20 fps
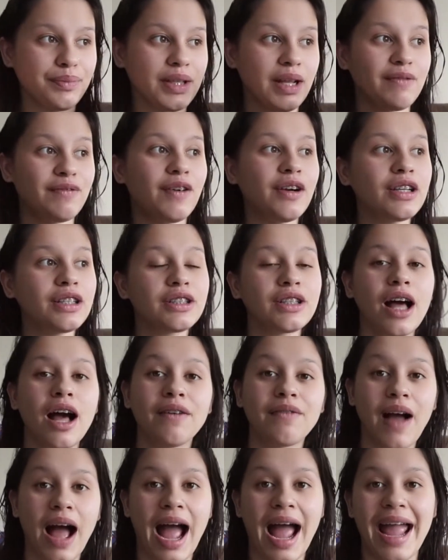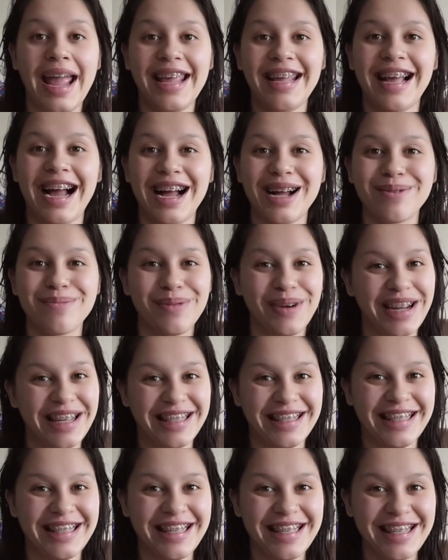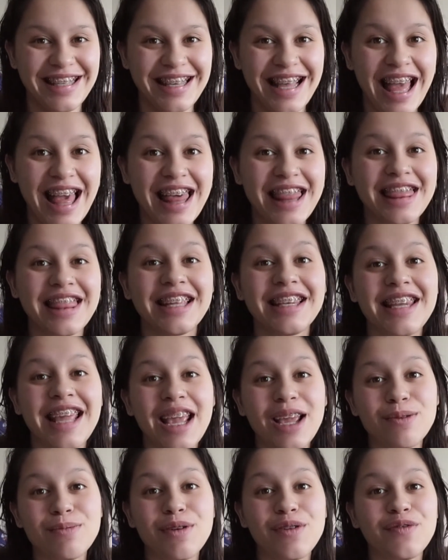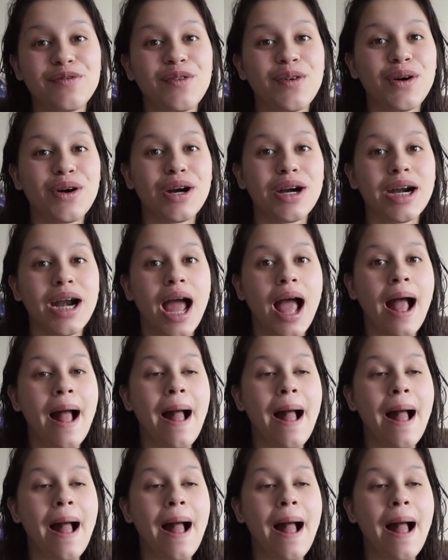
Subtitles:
First off, I got braces the day before